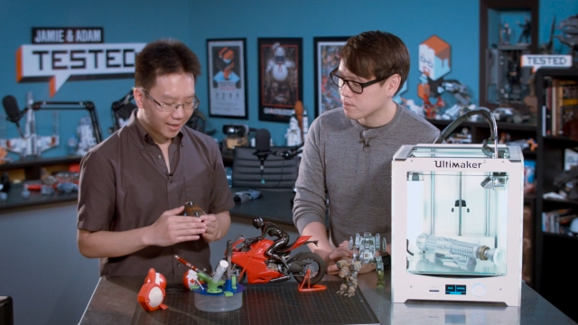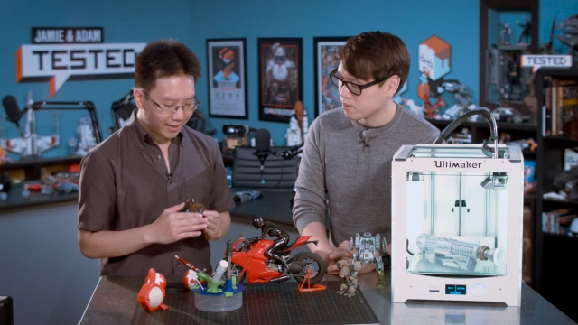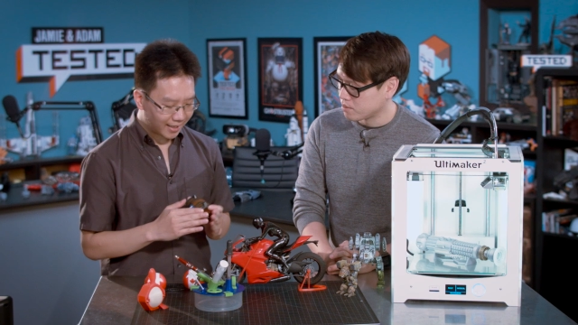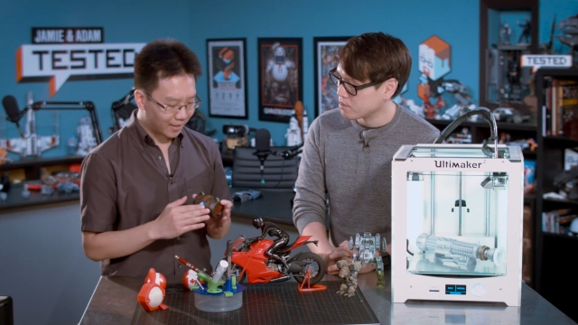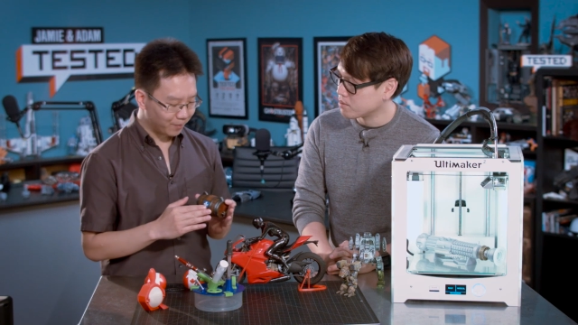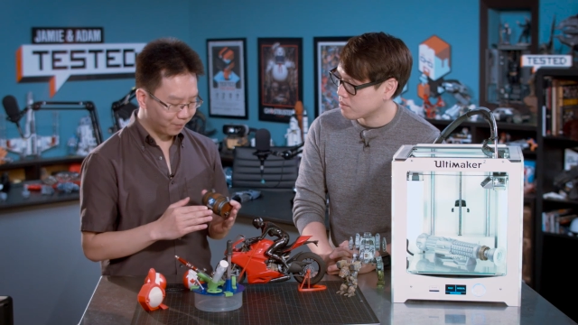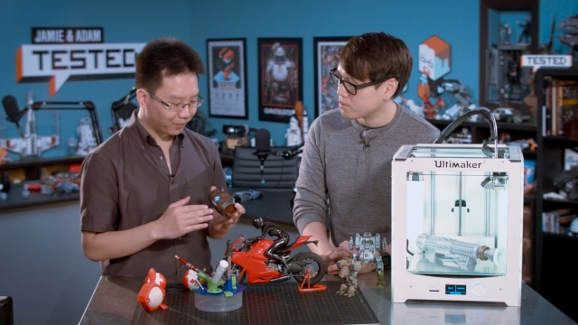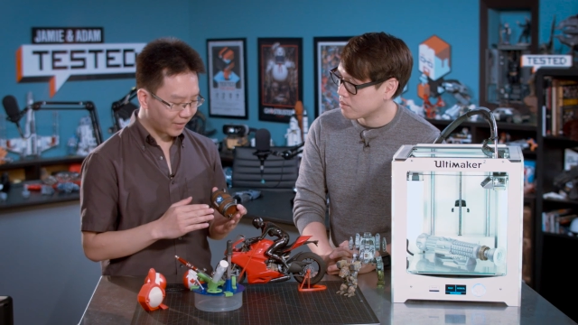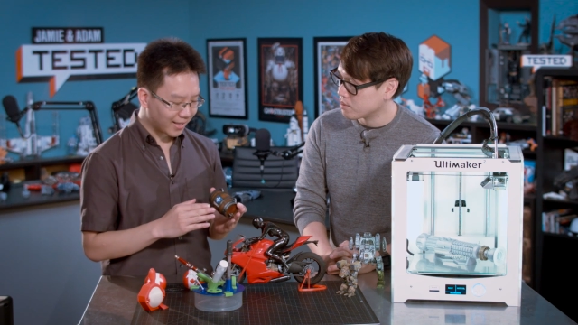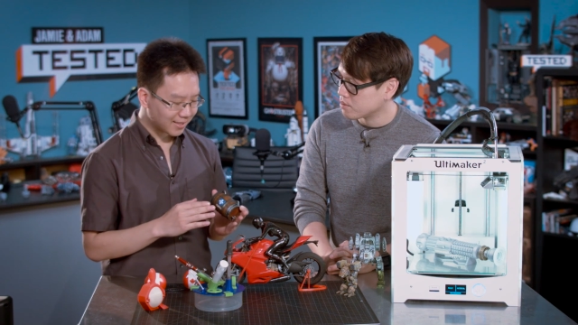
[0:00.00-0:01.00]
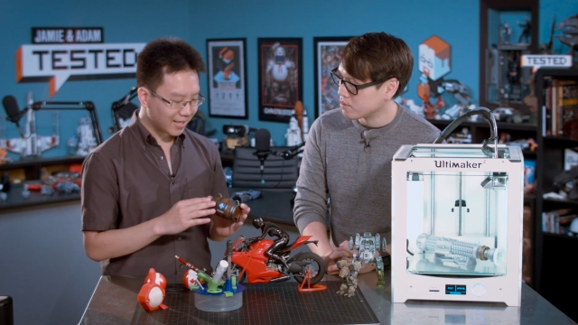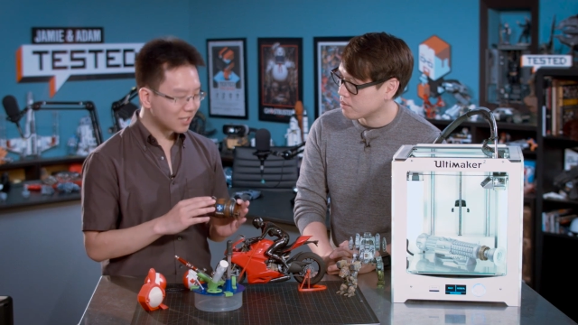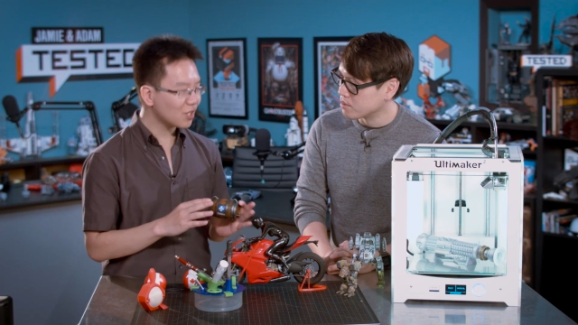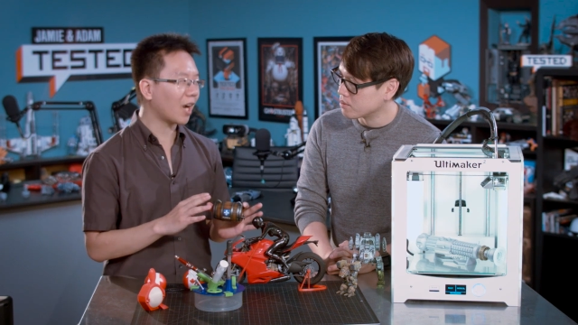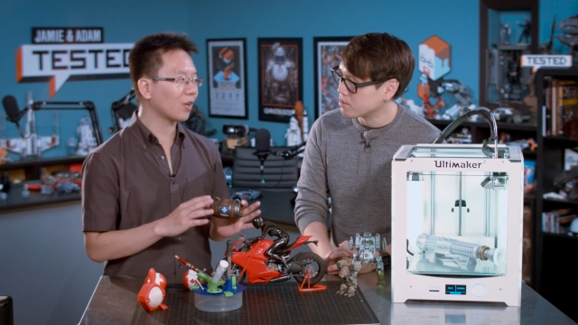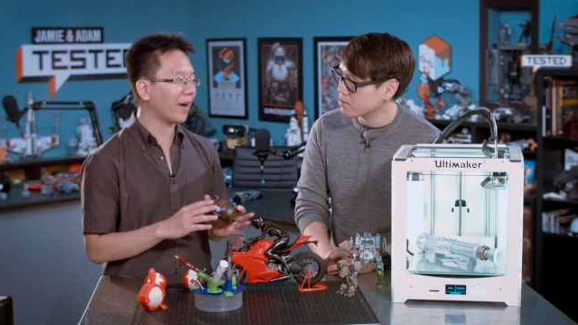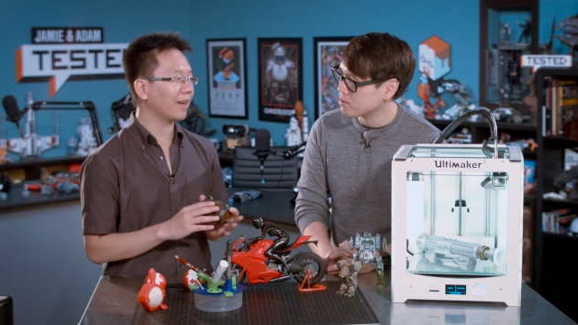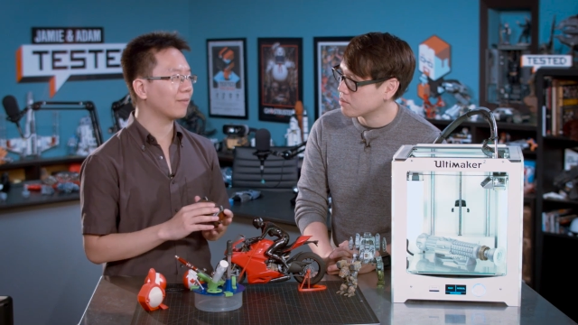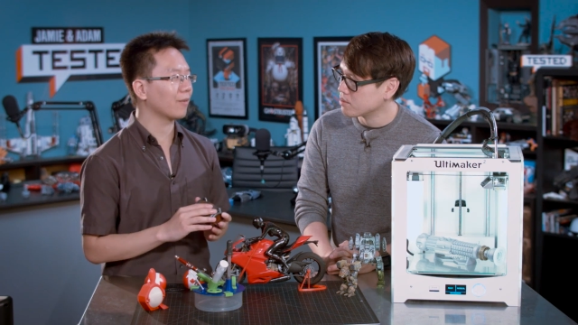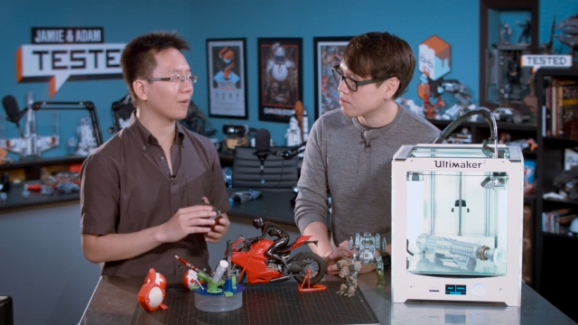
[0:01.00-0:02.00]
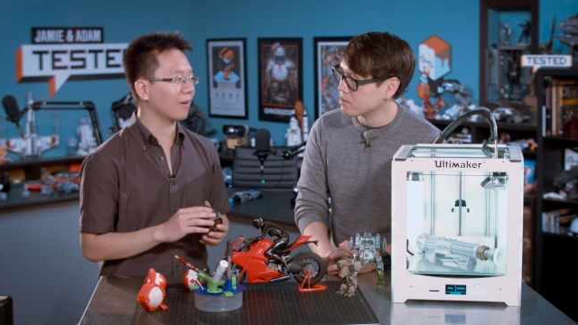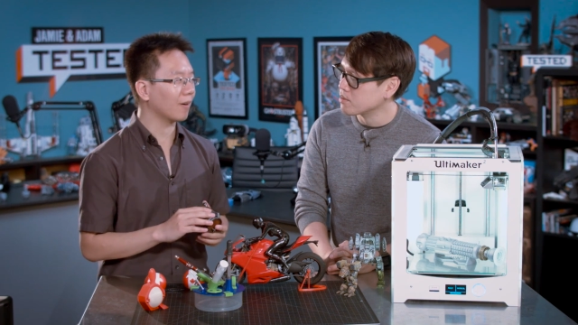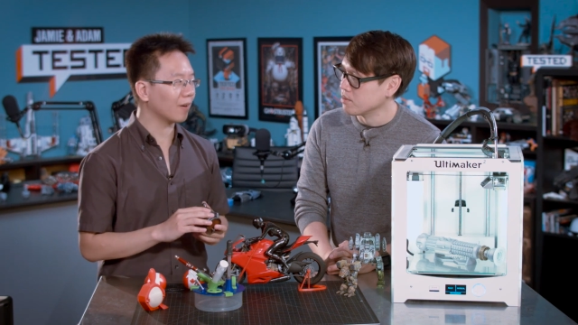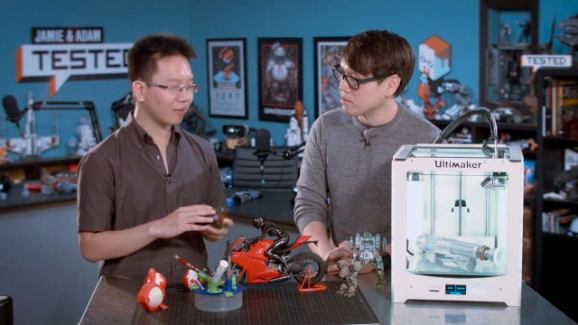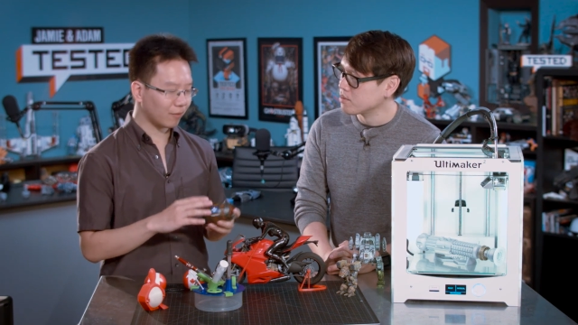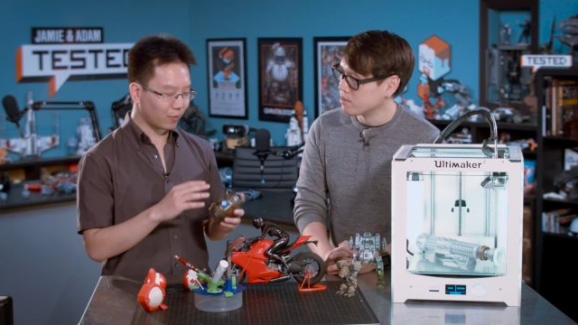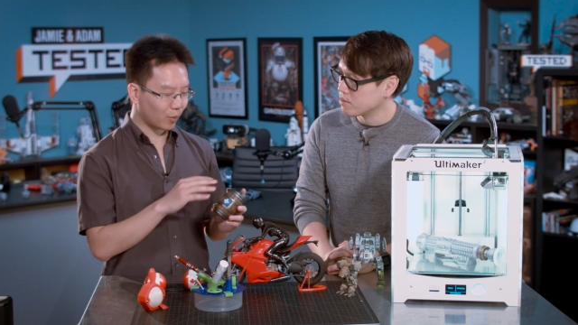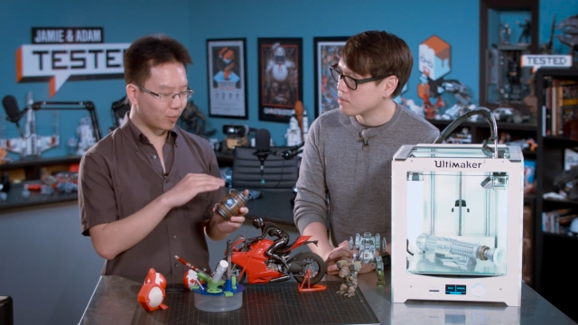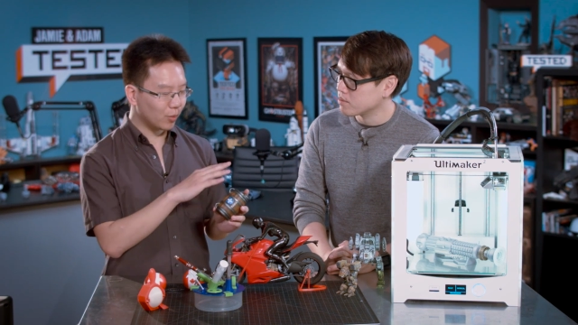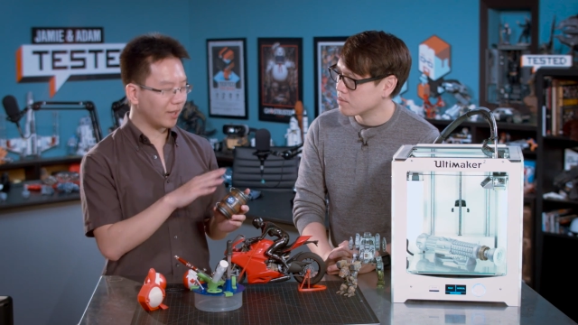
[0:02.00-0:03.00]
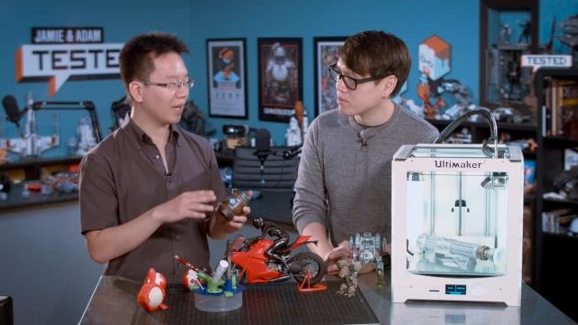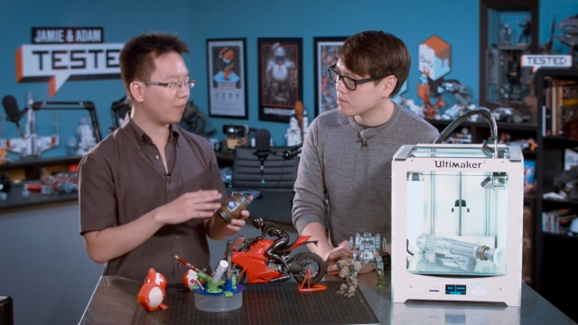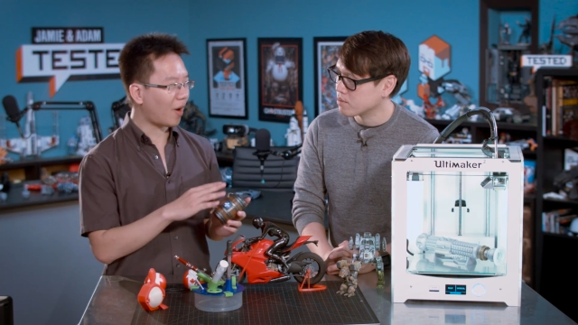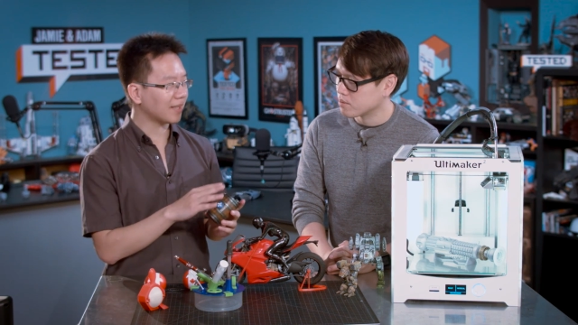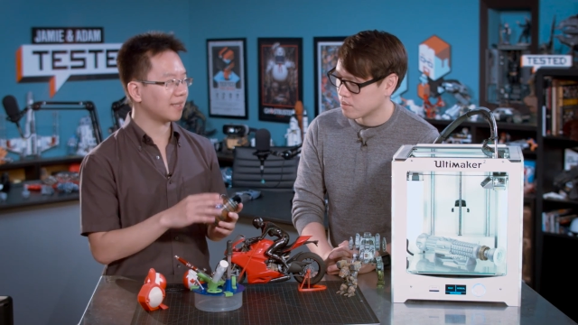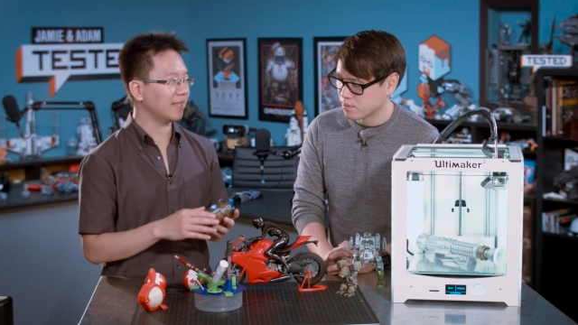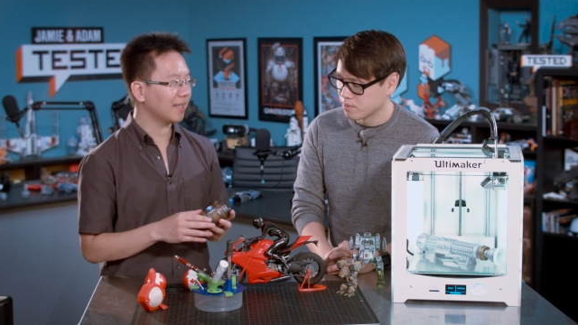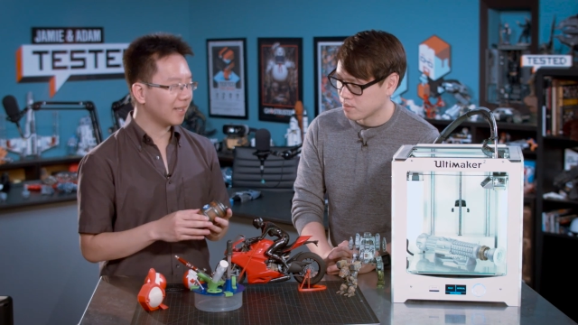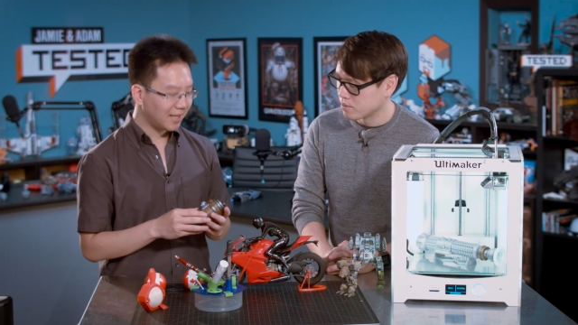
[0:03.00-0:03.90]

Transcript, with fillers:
Speaker 1: um, it's it's not great for for pooling epoxy.